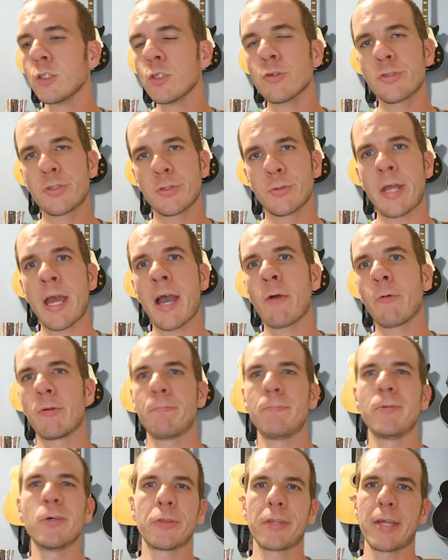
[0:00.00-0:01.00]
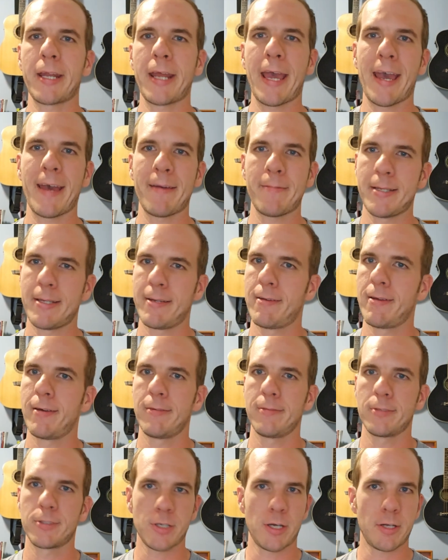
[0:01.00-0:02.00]
So now we built that habit,
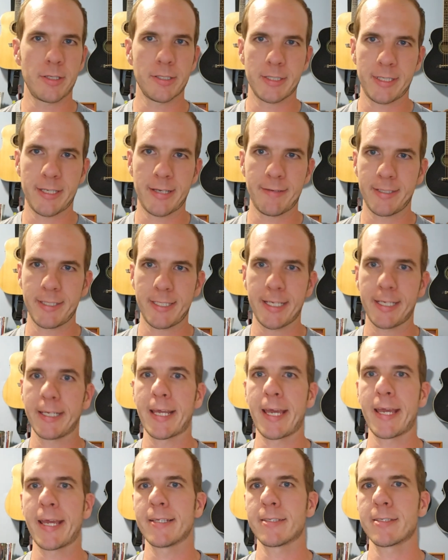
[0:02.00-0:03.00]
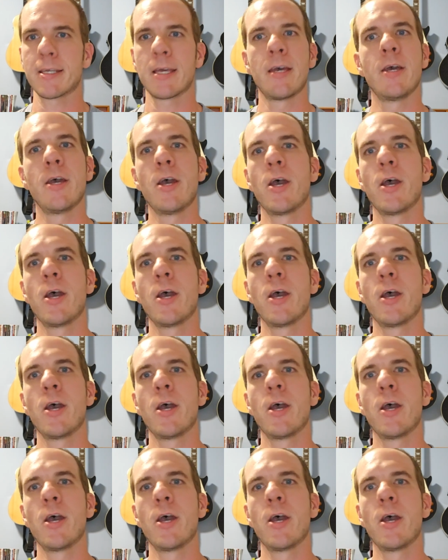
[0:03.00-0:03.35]
solid 17 days.